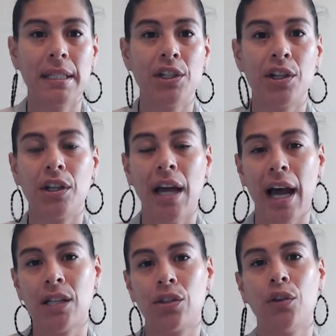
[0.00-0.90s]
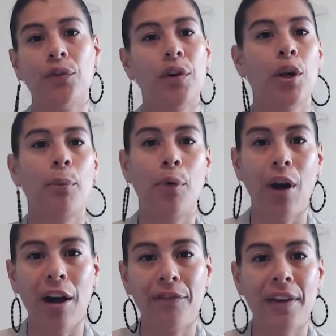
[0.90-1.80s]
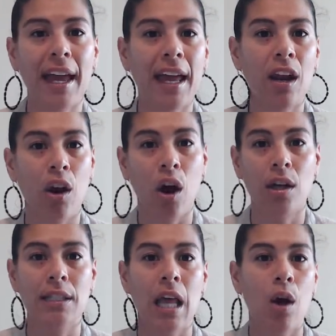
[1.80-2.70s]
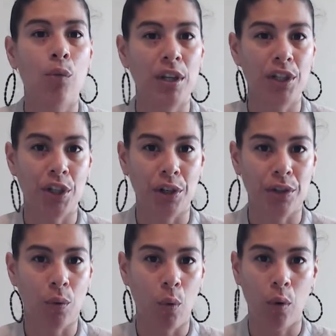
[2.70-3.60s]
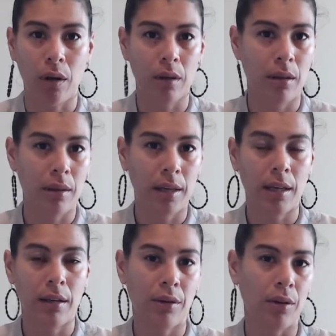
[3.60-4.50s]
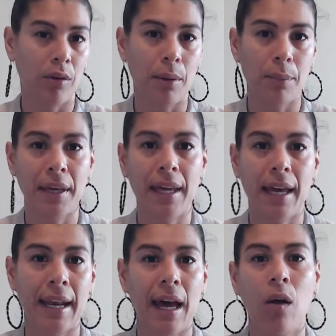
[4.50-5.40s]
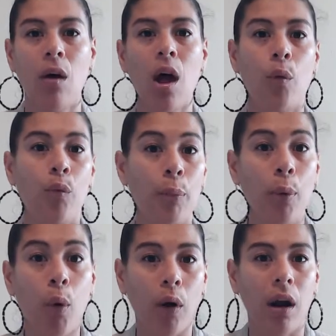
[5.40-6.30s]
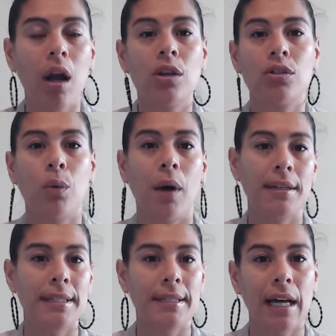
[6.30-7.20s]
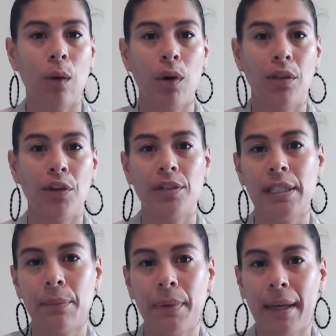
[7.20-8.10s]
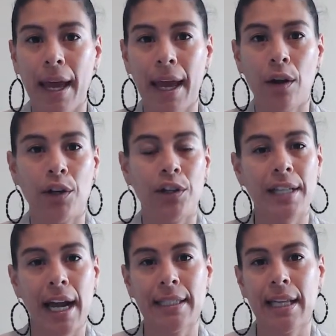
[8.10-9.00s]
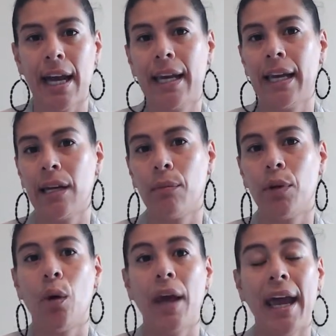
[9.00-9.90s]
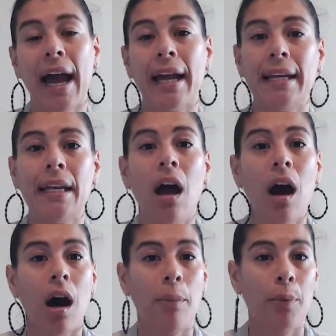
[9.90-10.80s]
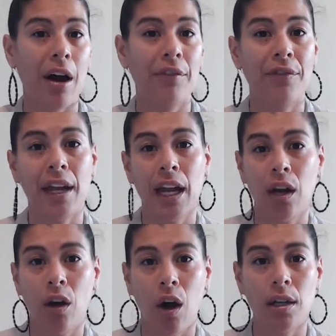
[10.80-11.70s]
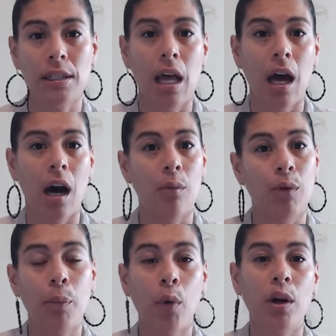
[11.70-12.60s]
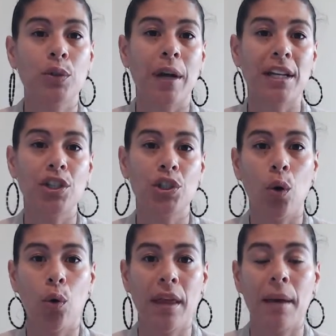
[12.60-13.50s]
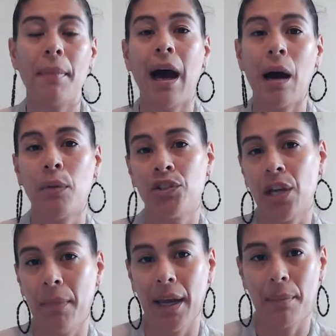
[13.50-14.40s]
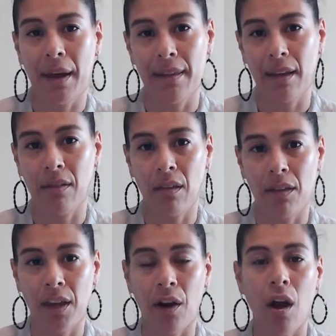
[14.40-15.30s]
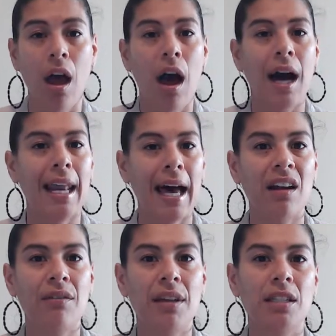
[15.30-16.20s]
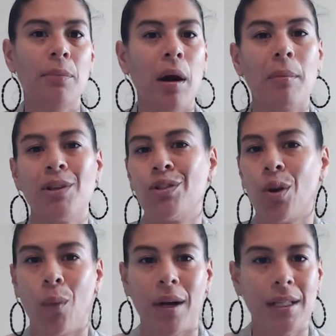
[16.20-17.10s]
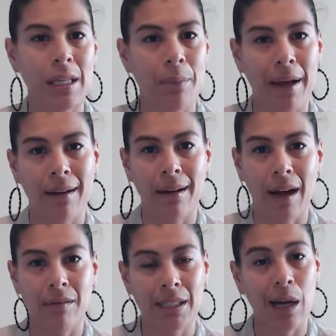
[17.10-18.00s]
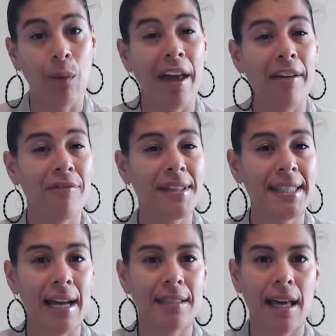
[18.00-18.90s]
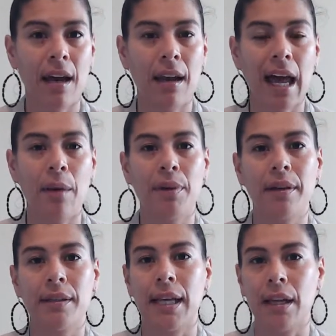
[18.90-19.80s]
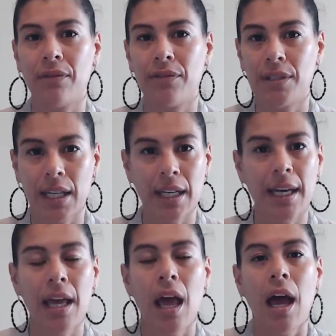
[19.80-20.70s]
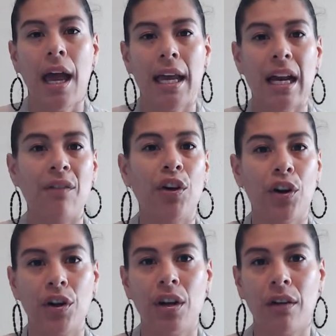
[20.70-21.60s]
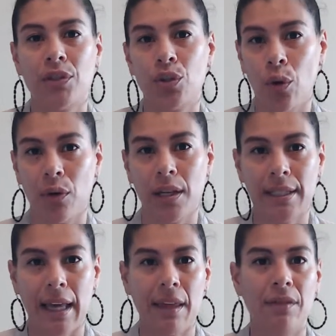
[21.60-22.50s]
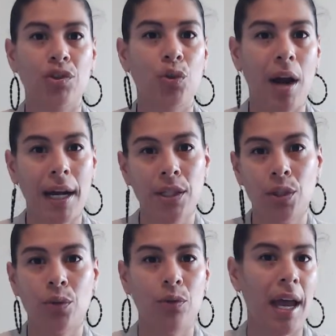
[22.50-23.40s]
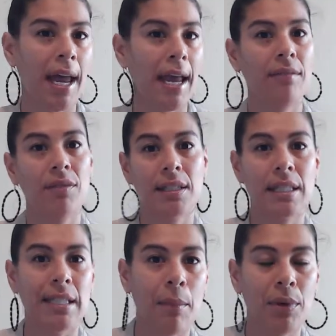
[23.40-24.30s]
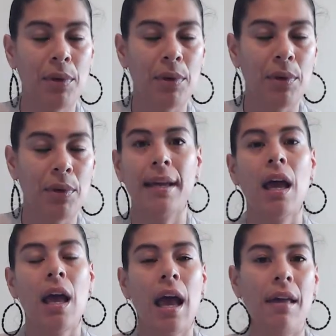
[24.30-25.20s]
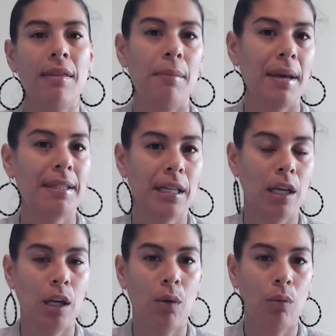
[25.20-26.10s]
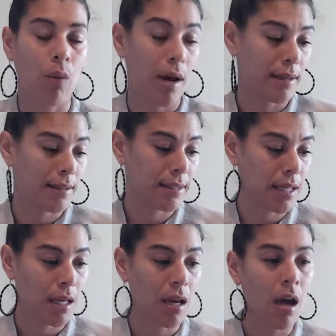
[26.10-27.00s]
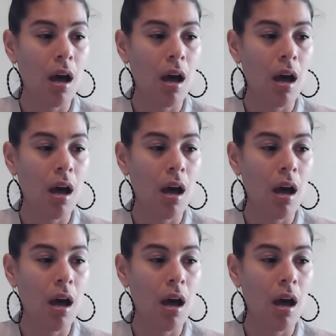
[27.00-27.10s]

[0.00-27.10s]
they're going to ask you for your profit and loss returns, or the P&L report. So you want to sit down with your CPA or your tax guy and let them know, hey, I need a profit and loss report so I can show them how much I made by the end of the year. A lot of these apartments don't want to see bank accounts, and I will emphasize that a lot because I've seen it and I've heard of stories that they've tried to, hey, this is how much I make, and they basically want to see